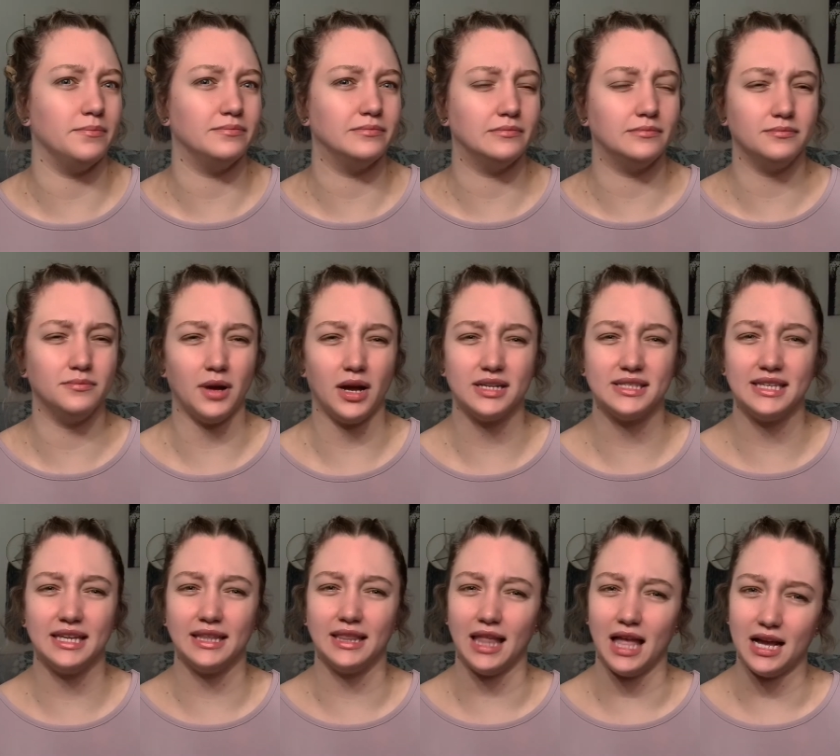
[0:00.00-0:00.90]

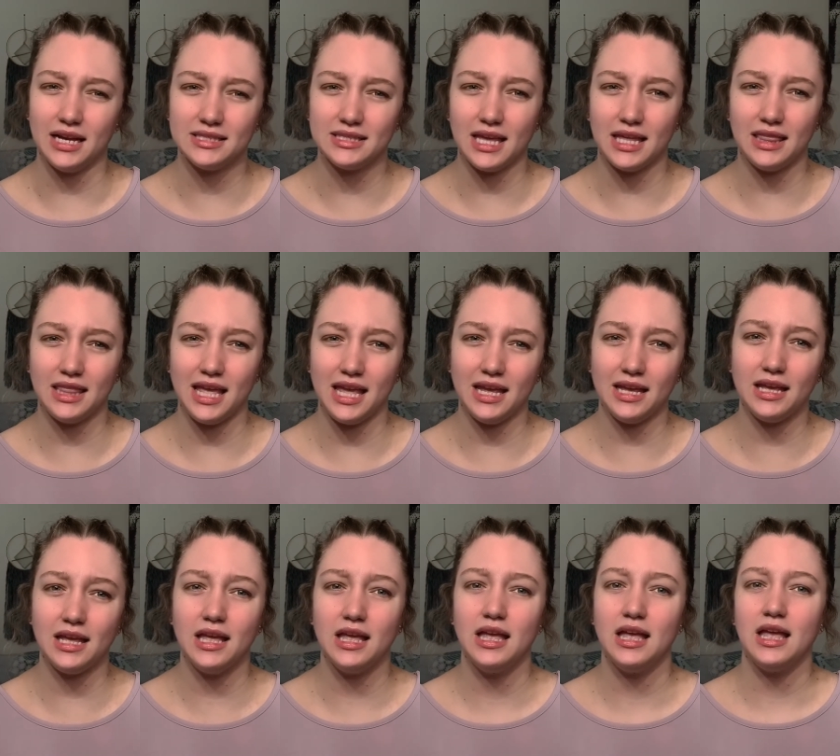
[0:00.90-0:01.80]
Boxy Luxe, I think.
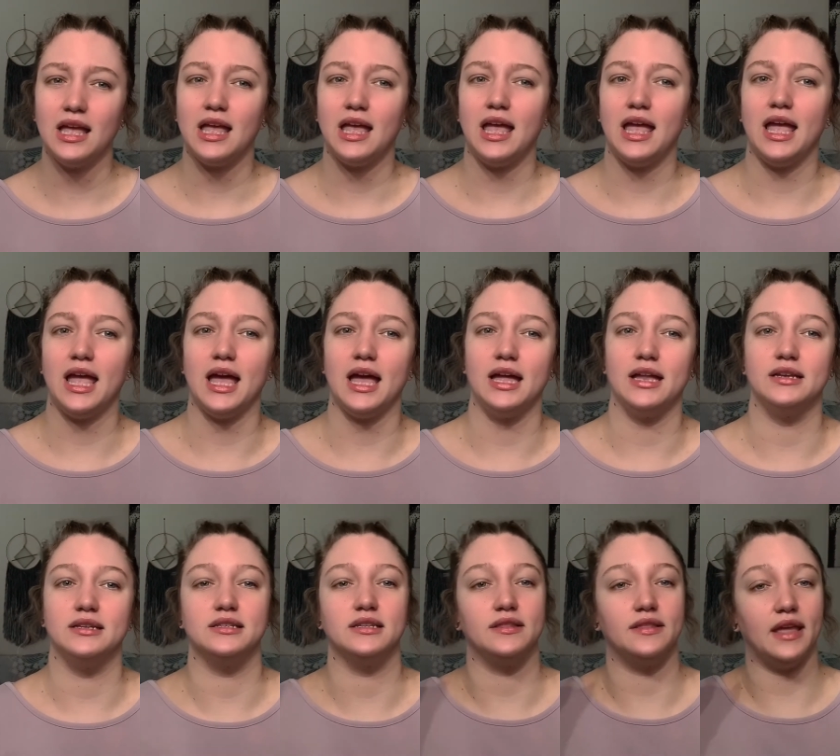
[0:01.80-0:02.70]

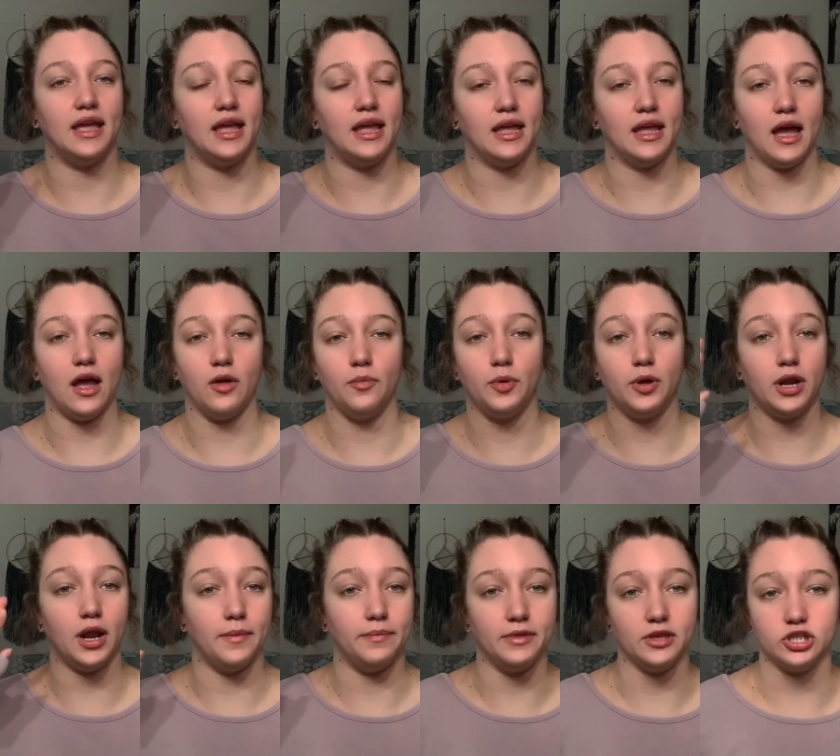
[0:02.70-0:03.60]
And I'll put
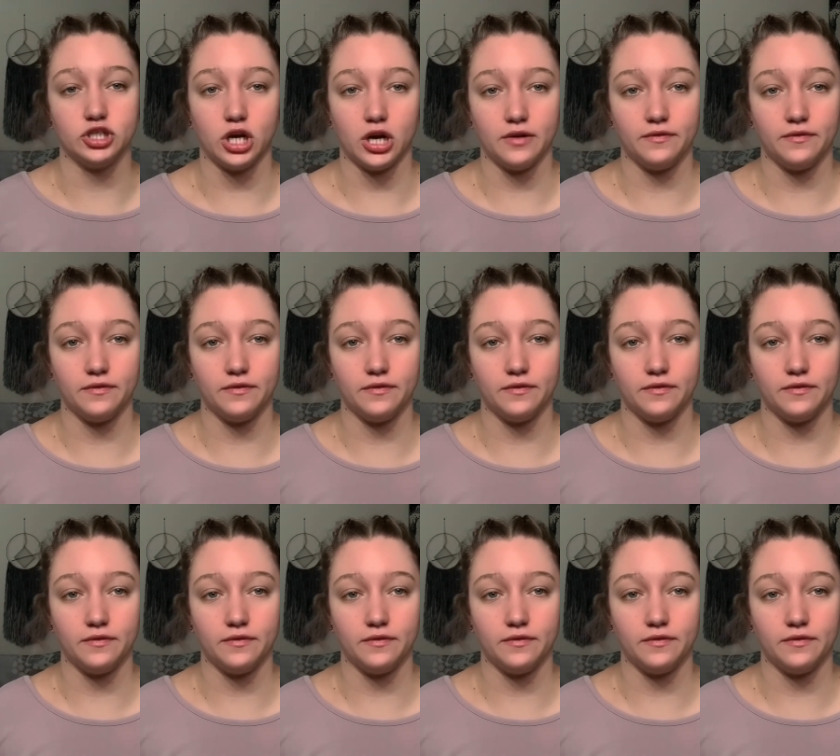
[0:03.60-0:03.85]
up the chart for